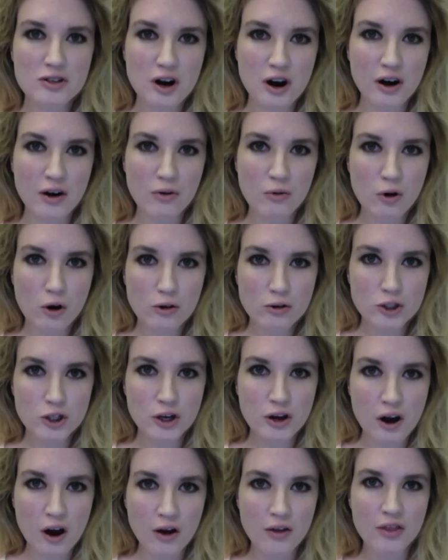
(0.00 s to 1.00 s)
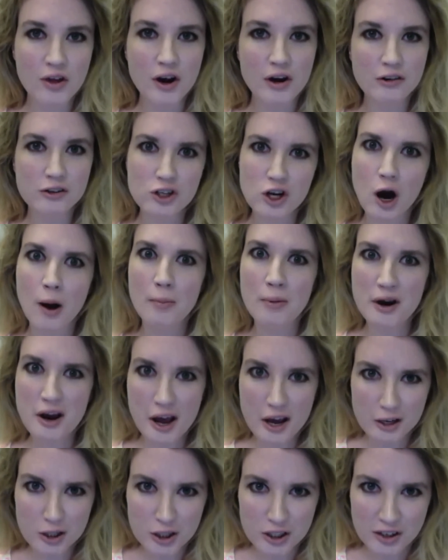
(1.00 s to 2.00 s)
are encroaching on their
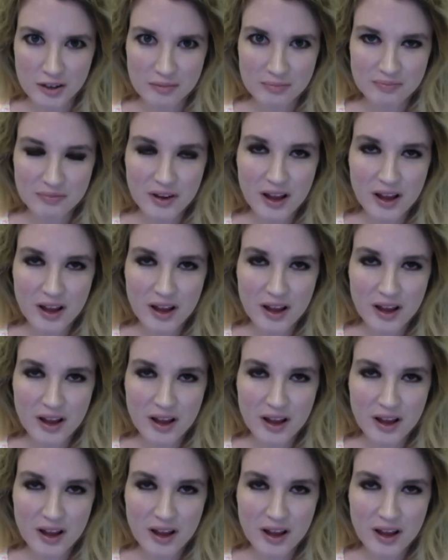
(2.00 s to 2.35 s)
domination.